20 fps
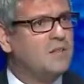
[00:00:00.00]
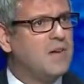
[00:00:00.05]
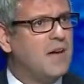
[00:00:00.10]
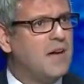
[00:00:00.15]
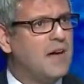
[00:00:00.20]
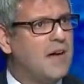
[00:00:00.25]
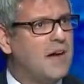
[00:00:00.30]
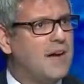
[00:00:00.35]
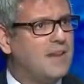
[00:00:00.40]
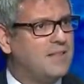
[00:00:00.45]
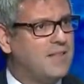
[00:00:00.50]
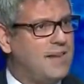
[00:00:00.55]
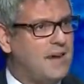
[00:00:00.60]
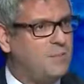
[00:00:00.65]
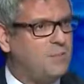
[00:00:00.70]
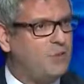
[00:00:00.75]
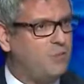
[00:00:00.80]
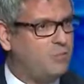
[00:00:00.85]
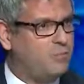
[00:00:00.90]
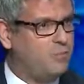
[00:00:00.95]
uh,
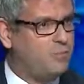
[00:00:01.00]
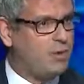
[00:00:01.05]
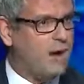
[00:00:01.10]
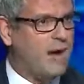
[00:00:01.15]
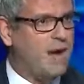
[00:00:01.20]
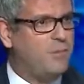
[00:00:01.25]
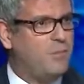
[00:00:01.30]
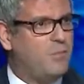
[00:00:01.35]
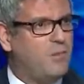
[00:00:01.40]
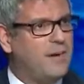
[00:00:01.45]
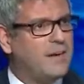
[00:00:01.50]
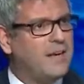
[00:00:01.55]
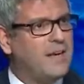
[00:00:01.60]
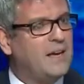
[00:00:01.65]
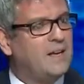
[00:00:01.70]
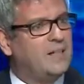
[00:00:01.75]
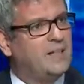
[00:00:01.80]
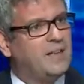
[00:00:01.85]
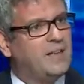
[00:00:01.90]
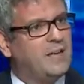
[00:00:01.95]
attempt of uh,
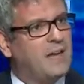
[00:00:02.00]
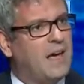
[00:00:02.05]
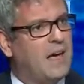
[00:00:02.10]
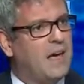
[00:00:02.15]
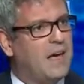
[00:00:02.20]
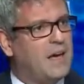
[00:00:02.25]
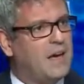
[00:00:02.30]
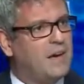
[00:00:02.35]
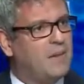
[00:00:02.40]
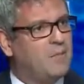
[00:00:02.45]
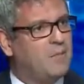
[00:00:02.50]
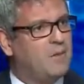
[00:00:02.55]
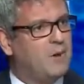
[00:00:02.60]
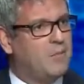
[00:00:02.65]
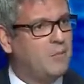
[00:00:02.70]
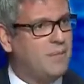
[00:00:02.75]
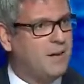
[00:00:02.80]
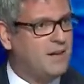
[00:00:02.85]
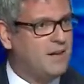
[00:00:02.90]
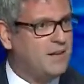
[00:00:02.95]
breaking the uh,
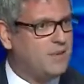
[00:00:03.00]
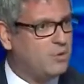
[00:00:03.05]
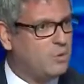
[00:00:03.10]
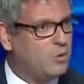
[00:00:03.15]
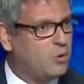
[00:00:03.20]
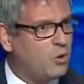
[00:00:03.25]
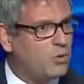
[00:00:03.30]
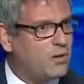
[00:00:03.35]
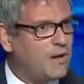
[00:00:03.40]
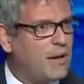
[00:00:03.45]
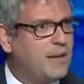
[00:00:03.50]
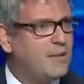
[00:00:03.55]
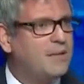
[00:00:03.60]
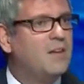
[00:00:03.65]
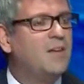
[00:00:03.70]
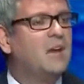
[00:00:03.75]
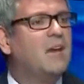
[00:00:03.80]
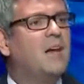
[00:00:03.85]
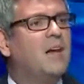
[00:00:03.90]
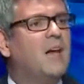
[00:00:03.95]
breaking the blockade.
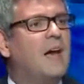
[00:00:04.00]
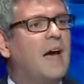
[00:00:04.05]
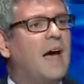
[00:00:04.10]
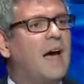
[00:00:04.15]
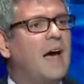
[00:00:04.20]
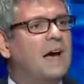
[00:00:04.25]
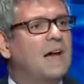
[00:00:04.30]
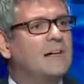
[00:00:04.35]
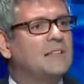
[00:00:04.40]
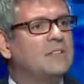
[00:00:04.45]
Uh,